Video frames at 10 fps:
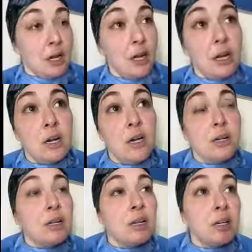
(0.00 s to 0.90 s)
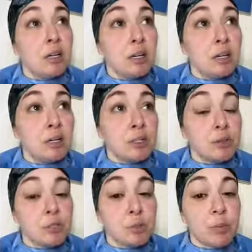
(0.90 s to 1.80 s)
I
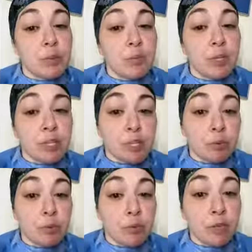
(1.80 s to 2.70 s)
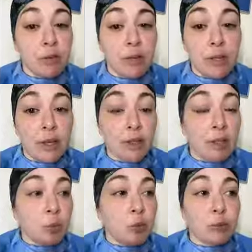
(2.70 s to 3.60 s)
told you about the patient where, like, all that,
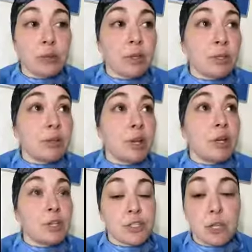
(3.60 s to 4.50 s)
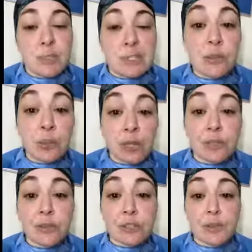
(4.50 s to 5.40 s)
like, purulent drainage just kept seeping
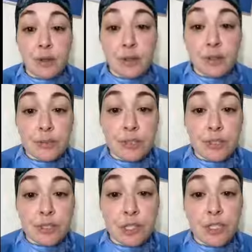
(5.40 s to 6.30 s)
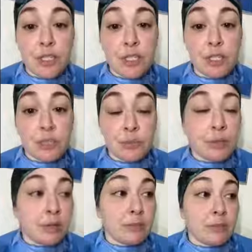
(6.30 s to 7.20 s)
into his lungs because the ET tube
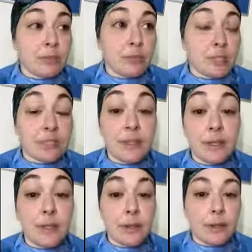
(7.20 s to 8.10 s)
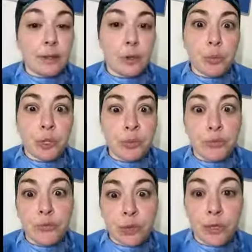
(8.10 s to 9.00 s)
cuff was leaking and nobody has a
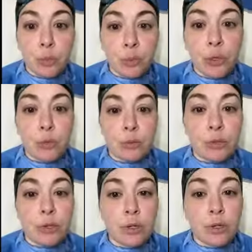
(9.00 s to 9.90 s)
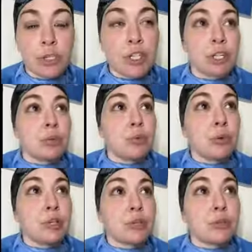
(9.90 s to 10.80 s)
fucking manometer here to check the
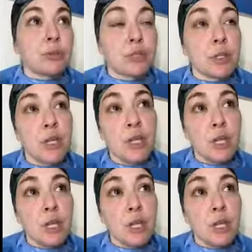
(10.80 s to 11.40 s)
pressures.